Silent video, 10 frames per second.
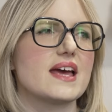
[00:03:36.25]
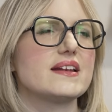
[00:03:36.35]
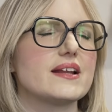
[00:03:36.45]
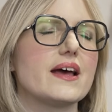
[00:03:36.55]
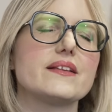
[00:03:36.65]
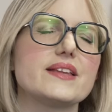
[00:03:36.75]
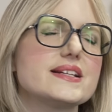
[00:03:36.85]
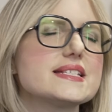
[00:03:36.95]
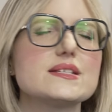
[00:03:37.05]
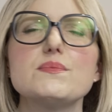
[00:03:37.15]
And that
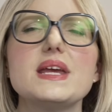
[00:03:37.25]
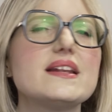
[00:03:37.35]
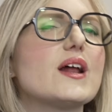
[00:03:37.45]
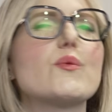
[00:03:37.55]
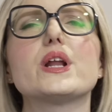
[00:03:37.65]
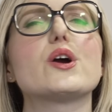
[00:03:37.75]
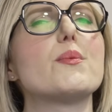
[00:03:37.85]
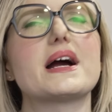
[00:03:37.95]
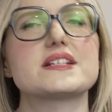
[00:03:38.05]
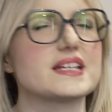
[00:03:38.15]
doesn't mean that I want to go
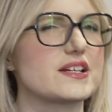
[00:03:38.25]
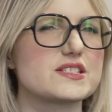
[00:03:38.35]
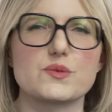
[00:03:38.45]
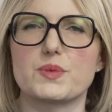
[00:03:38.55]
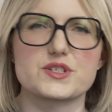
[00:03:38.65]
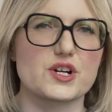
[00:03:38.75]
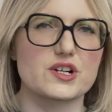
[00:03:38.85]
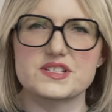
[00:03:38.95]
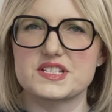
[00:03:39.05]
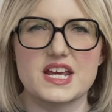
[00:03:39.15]
back to like a super
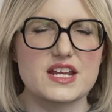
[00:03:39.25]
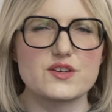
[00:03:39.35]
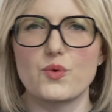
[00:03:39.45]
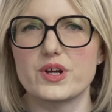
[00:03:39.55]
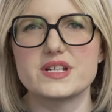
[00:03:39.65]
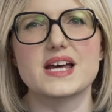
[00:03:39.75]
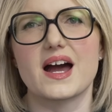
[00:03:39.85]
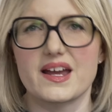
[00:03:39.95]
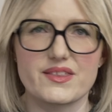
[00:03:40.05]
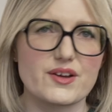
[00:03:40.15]
dark stained wood
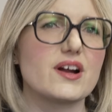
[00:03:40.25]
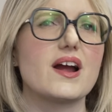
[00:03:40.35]
either.